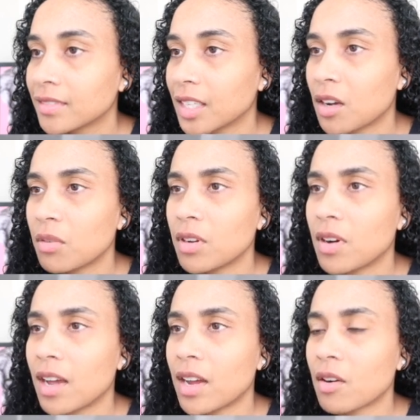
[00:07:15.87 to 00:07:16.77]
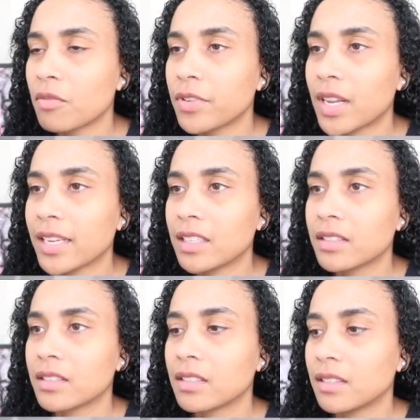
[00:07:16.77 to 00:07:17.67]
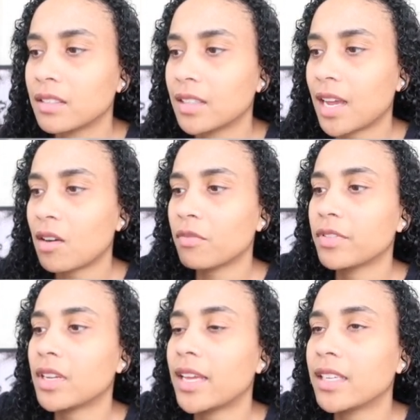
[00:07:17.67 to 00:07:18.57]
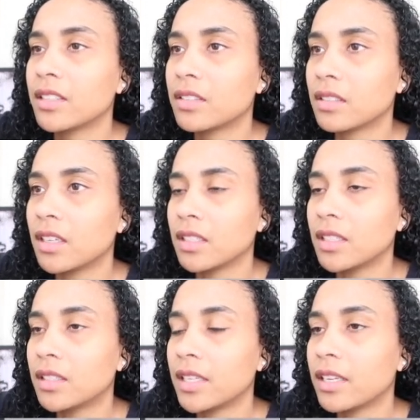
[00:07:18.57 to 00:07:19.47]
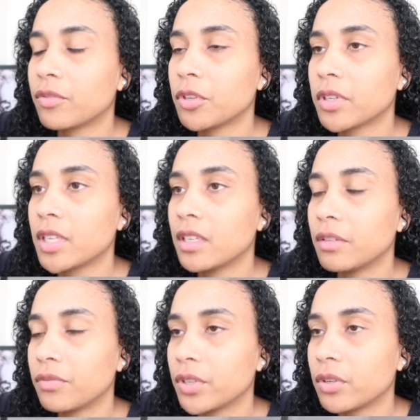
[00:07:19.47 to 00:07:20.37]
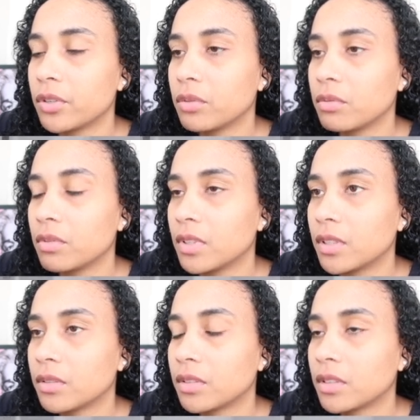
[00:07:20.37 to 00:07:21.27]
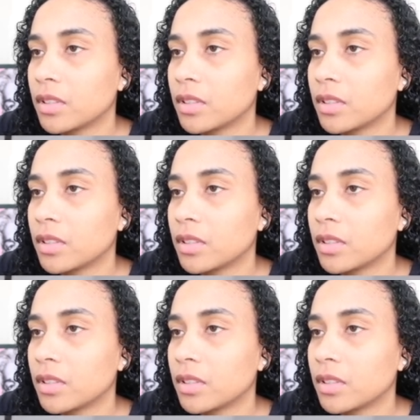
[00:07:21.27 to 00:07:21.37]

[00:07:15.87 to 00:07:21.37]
I don't know. I don't feel like it's a good thing for your kid to fear you, you know?